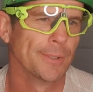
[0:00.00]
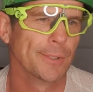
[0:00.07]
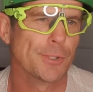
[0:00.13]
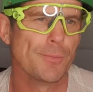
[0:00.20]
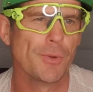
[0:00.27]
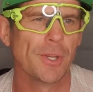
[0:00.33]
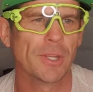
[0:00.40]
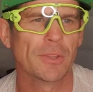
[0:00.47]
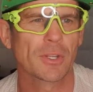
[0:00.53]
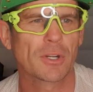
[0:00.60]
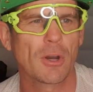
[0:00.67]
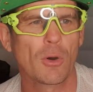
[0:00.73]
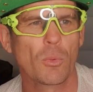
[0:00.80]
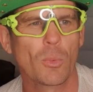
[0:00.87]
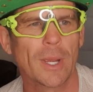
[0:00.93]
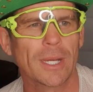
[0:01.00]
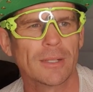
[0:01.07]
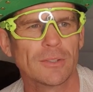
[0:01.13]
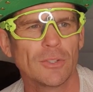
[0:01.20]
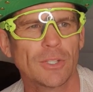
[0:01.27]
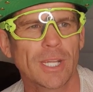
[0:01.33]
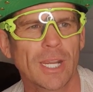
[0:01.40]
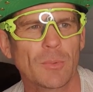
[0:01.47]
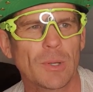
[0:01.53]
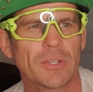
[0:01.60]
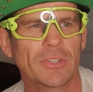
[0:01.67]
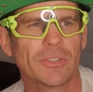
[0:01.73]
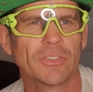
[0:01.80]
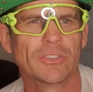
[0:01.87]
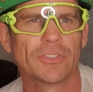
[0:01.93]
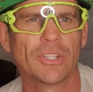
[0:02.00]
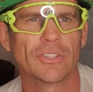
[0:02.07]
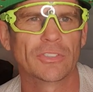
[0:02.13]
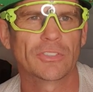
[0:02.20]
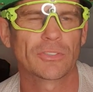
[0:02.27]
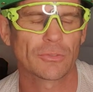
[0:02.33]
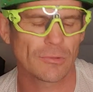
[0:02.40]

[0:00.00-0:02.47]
Commuting in the cold, wet UK winters, discs are